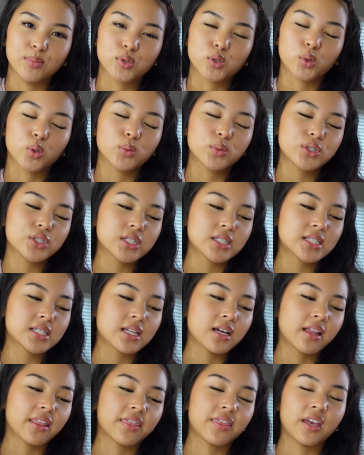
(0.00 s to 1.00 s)
so it was just
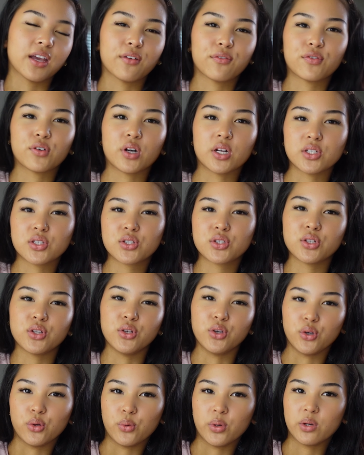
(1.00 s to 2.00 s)
a thing for us to
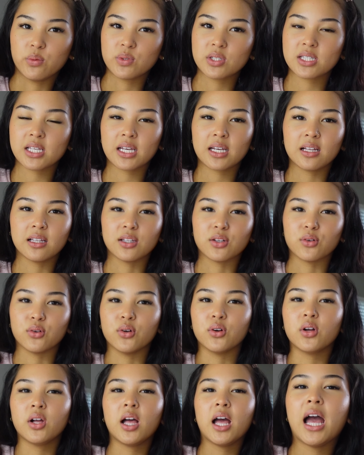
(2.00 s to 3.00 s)
do. It was like a
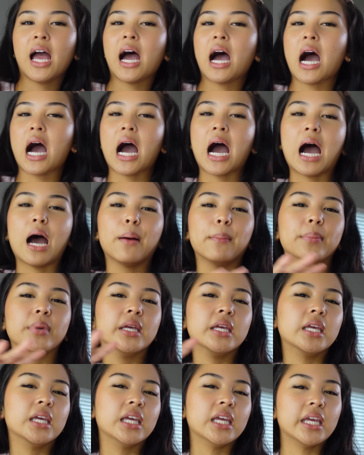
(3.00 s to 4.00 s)
little
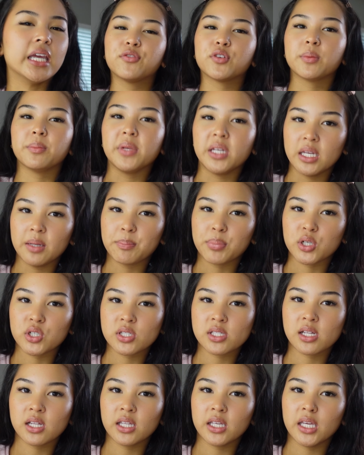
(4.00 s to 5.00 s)
hobby. For me
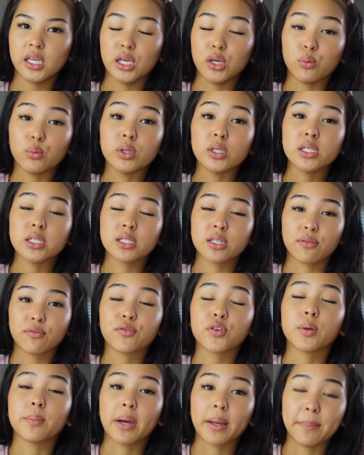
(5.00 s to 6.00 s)
personally, it was
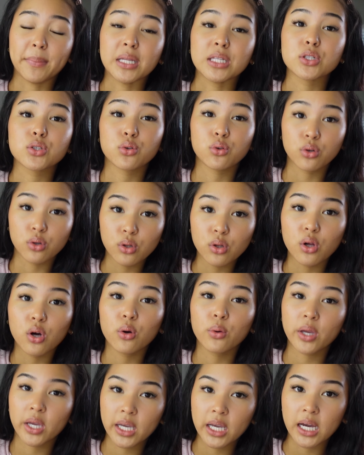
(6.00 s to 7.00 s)
for my mental,
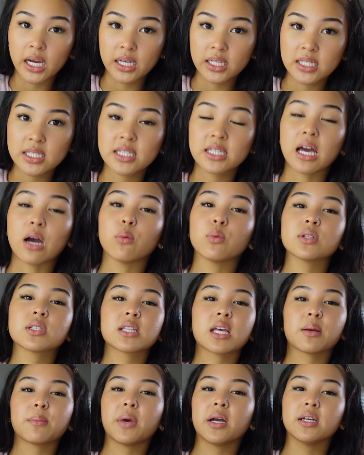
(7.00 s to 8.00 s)
okay guys? That was
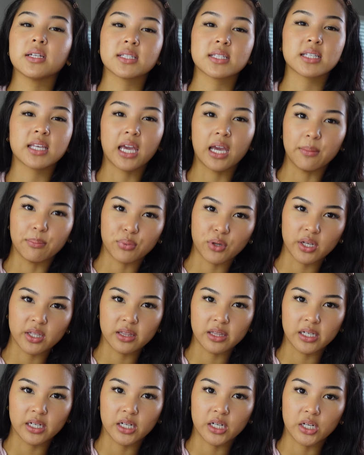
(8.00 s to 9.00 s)
like my escape right
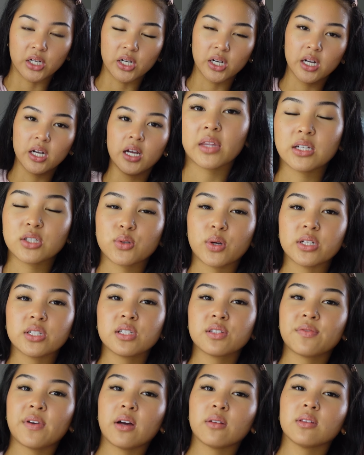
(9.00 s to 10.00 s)
there. So I
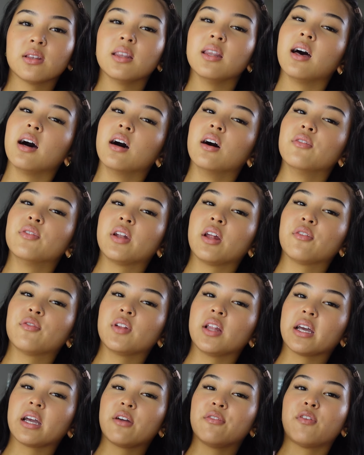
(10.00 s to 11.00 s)
just found love, and I feel
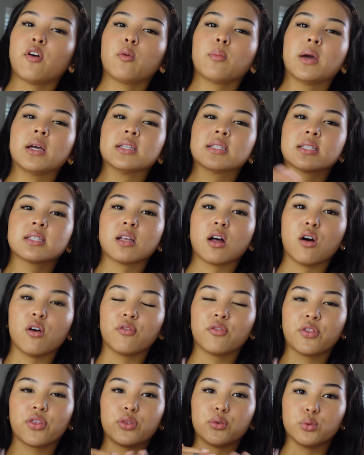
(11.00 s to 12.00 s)
like I found
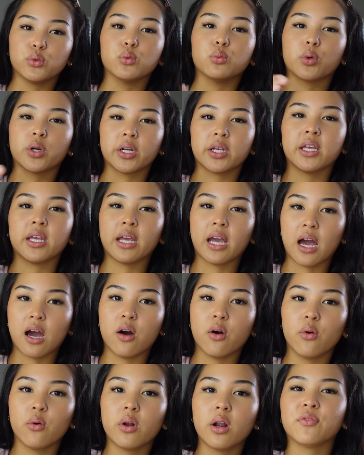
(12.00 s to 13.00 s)
myself through working
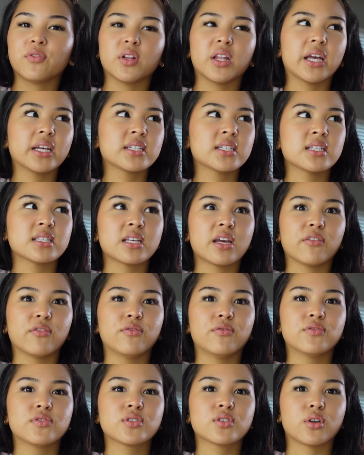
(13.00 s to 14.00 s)
out. I feel like since I've
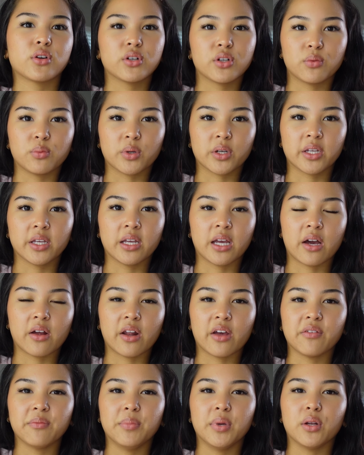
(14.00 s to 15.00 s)
started working out,
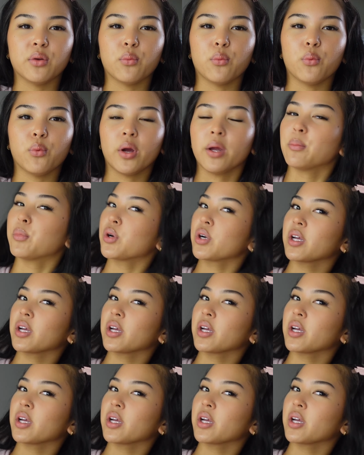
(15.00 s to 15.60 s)
I've been way more